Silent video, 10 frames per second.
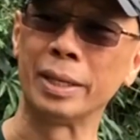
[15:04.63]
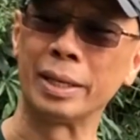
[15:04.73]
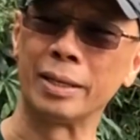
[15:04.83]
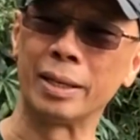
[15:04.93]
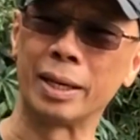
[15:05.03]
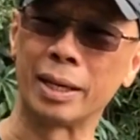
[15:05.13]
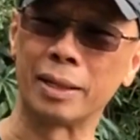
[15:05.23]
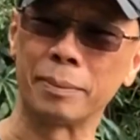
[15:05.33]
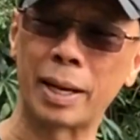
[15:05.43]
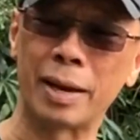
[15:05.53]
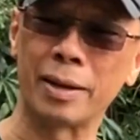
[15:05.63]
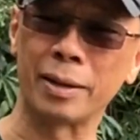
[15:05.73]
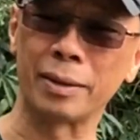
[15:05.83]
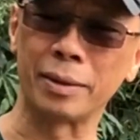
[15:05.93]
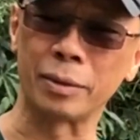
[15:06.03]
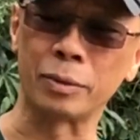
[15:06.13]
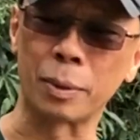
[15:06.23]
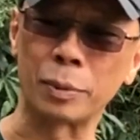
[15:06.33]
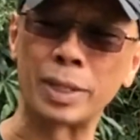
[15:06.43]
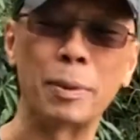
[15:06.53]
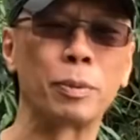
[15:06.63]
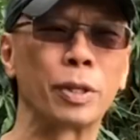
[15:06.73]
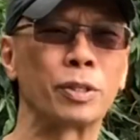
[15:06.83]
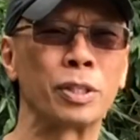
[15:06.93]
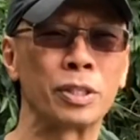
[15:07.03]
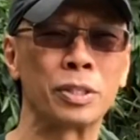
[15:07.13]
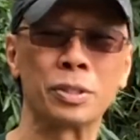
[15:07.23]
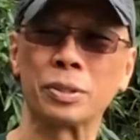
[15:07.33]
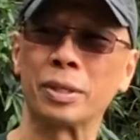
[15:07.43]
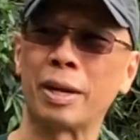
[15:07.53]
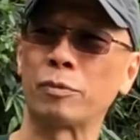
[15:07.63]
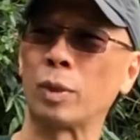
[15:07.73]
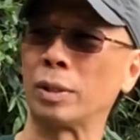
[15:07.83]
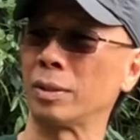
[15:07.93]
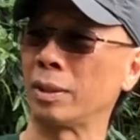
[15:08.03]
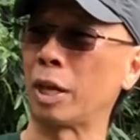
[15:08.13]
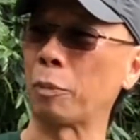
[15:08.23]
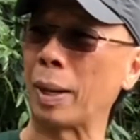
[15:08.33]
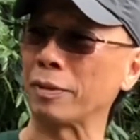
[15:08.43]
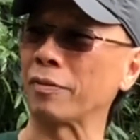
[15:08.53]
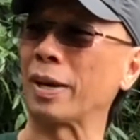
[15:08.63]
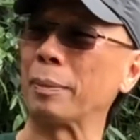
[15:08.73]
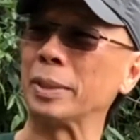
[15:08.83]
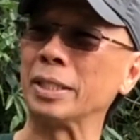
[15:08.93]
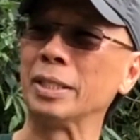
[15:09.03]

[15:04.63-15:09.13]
I grew up with 9 brothers and a sister. Everyone helped out the family.